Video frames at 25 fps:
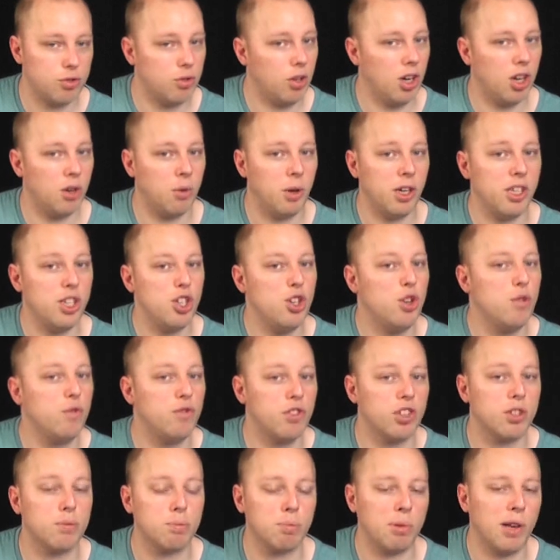Straight away
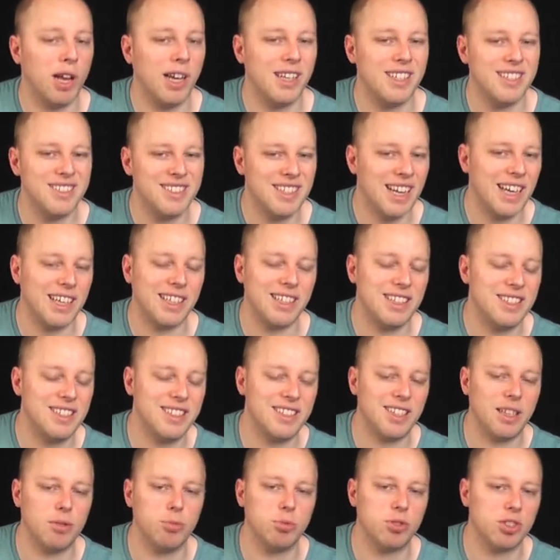you've just played exactly
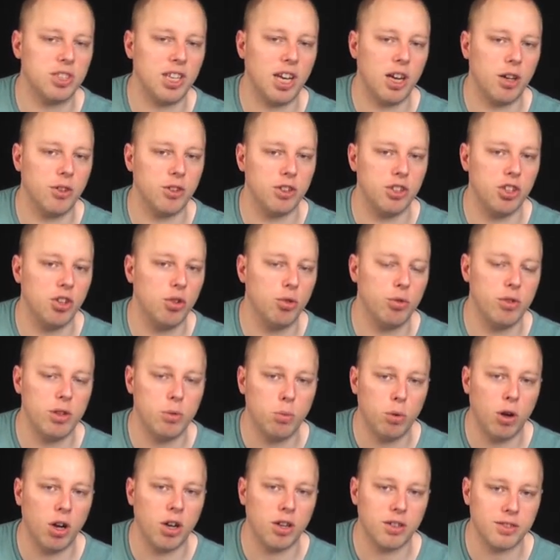the same scale that you
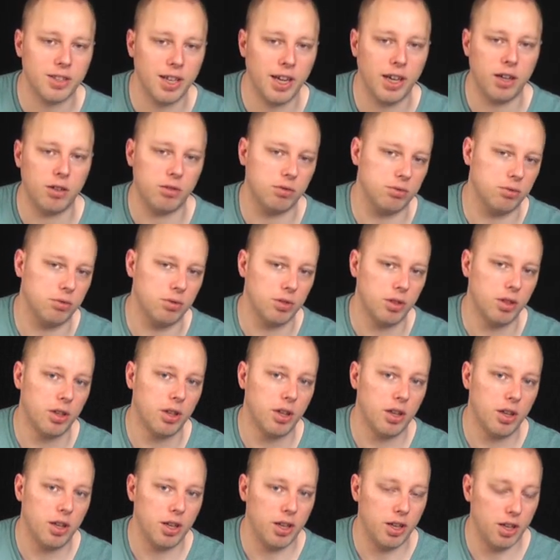already worked out,
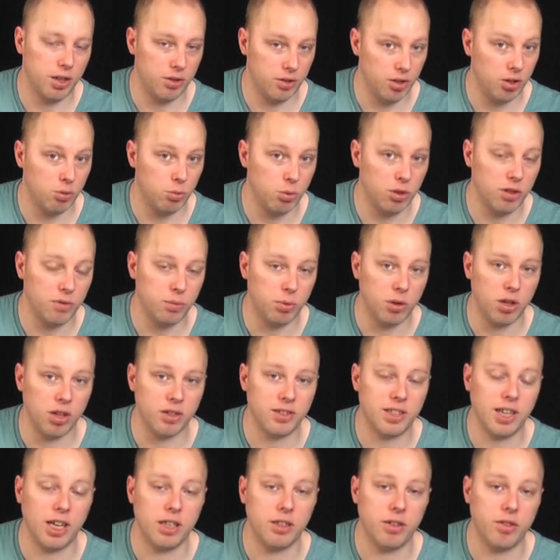that you would have
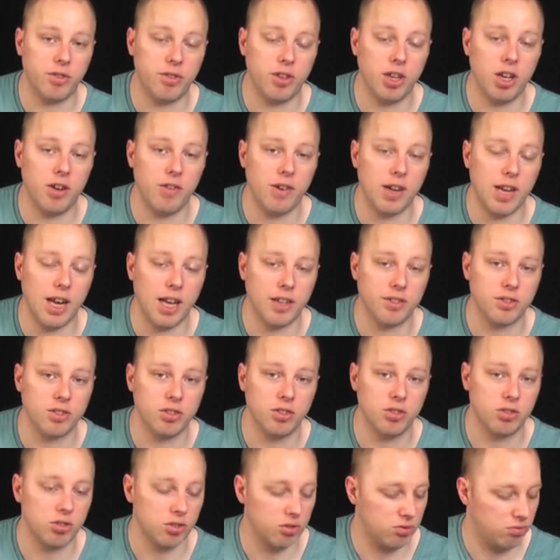worked out in your theory
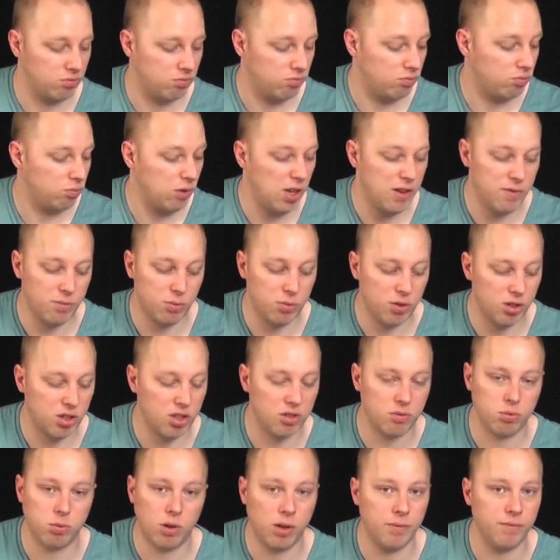lessons, even with
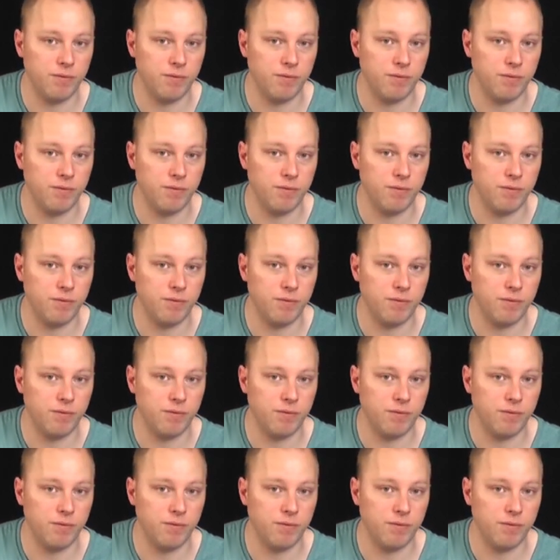just